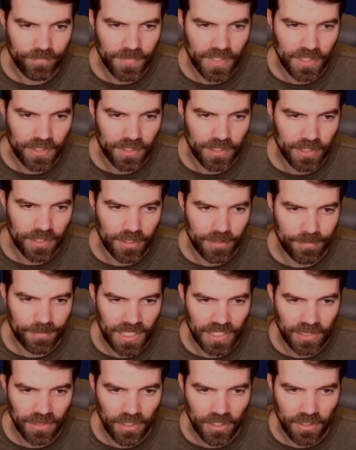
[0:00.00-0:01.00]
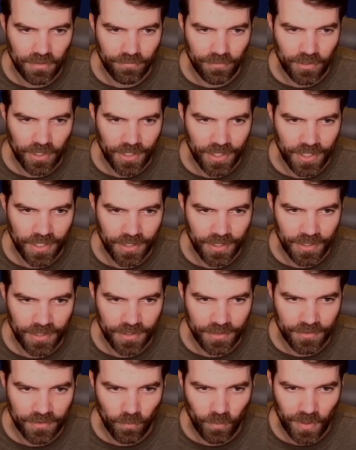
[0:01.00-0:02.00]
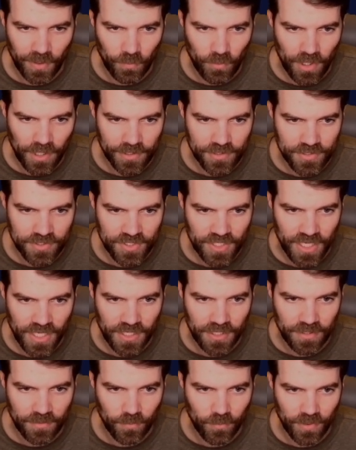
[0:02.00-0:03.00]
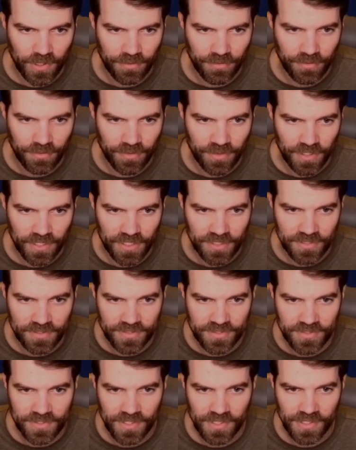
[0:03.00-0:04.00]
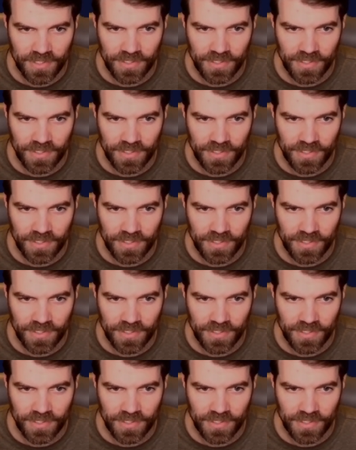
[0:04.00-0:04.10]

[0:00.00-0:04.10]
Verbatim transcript: I love running the Windwalker set with this